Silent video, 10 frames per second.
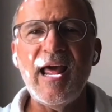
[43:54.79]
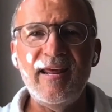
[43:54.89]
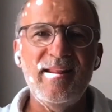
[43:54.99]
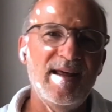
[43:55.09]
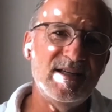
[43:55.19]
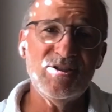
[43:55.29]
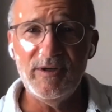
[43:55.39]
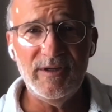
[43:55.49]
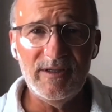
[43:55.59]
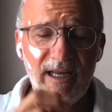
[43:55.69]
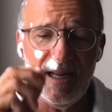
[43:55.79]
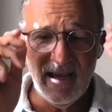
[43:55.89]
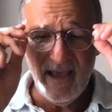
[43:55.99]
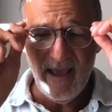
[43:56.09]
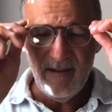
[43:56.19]
landed and he's going to the
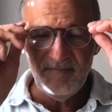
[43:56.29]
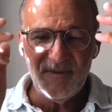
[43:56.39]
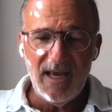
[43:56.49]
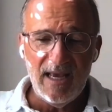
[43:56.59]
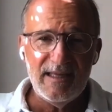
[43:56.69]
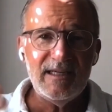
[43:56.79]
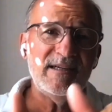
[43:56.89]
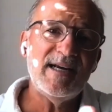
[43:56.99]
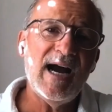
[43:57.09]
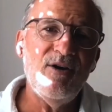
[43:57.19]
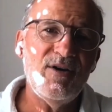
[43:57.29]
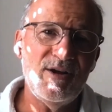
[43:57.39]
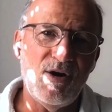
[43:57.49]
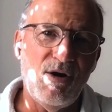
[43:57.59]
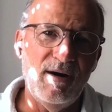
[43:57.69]
city. There's a dialogue
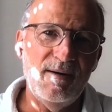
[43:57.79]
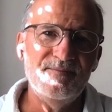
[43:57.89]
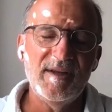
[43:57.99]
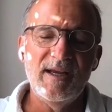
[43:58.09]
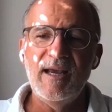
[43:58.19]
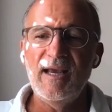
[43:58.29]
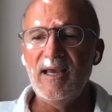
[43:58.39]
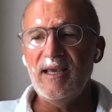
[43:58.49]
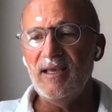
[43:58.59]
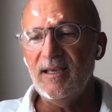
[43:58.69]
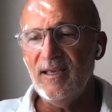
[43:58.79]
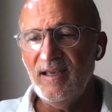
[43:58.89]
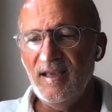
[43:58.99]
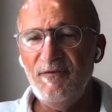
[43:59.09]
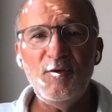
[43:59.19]
in the car.
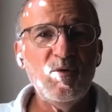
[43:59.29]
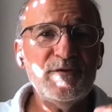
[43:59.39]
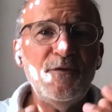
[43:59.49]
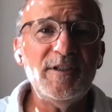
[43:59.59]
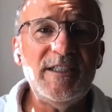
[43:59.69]
If it was for